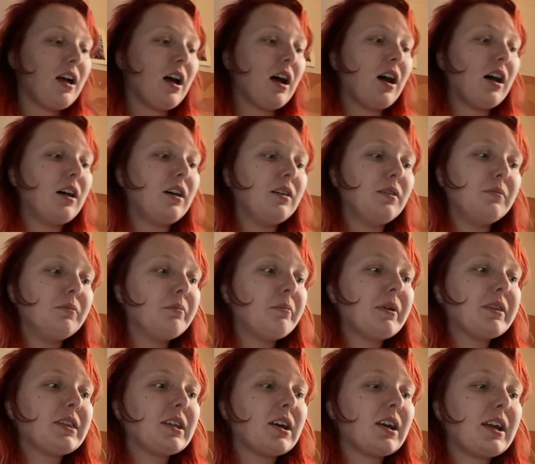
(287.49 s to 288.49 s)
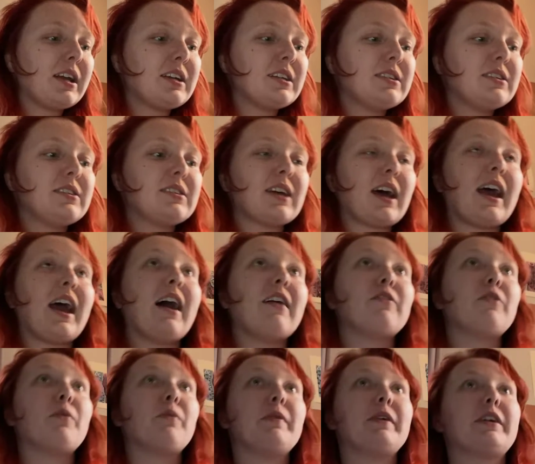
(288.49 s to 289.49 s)
But I have
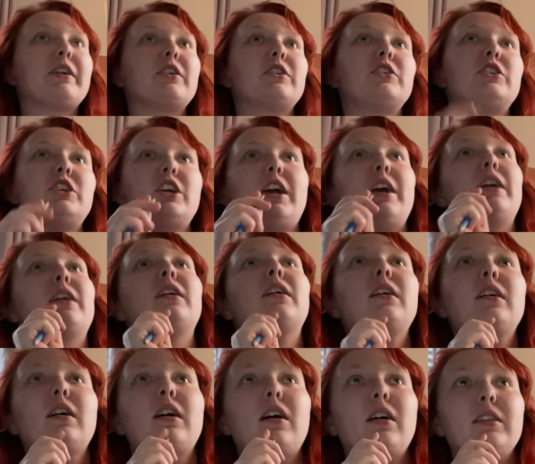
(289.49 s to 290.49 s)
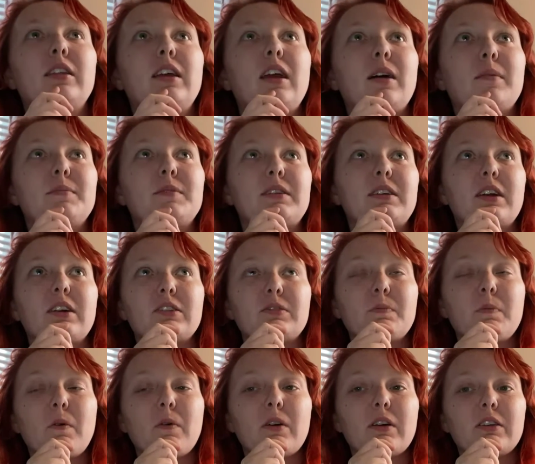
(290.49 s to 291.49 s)
a wicker chair on the upstairs
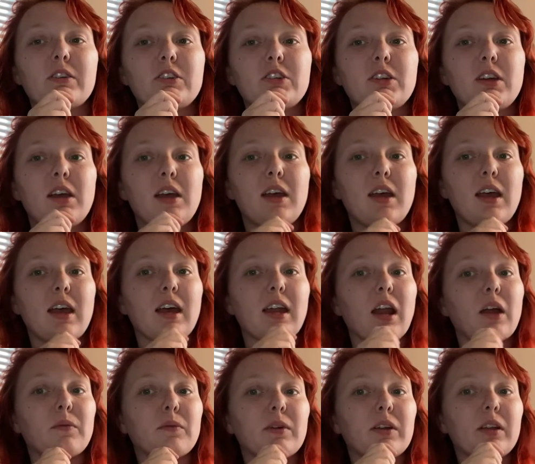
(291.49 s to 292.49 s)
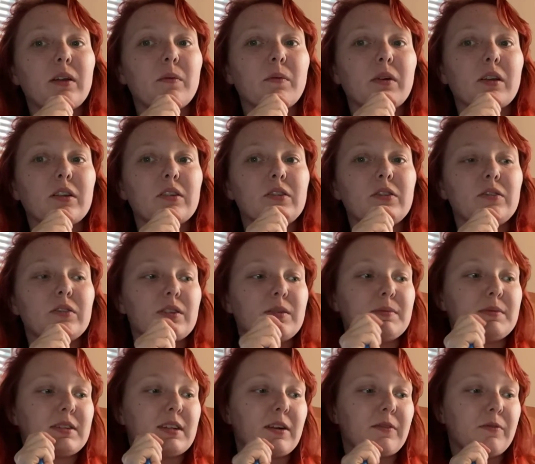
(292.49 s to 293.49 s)
porch, and I really want to do some
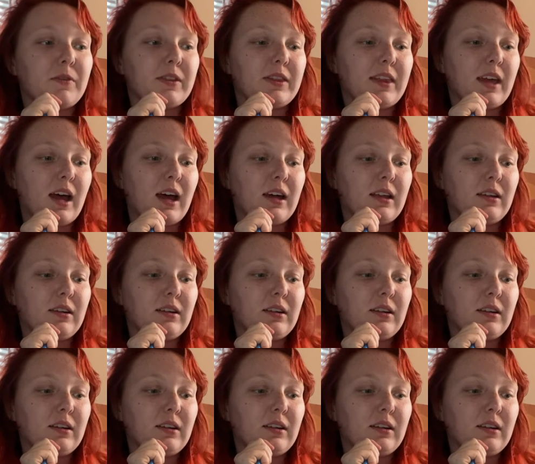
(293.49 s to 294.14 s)
stuff with that.